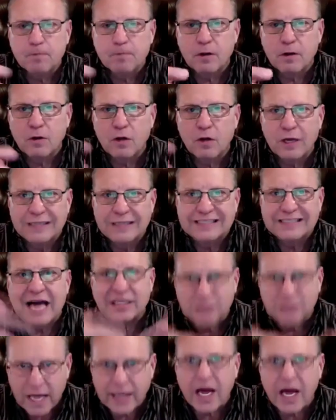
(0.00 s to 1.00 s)
It's guys
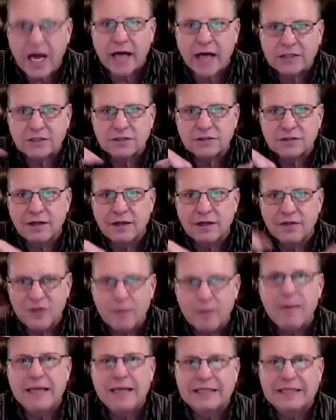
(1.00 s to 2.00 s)
like us that
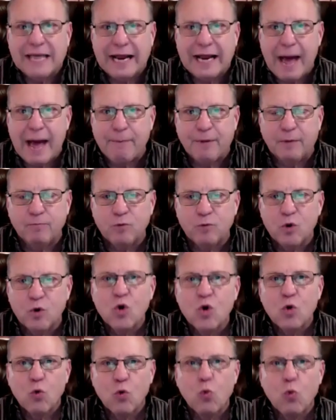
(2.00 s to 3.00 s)
make that happen.
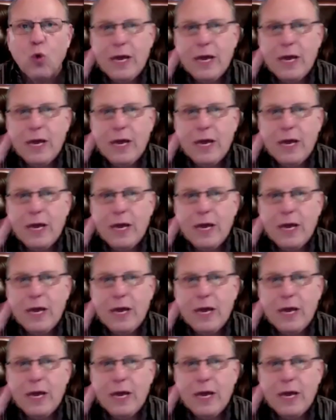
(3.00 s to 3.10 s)
We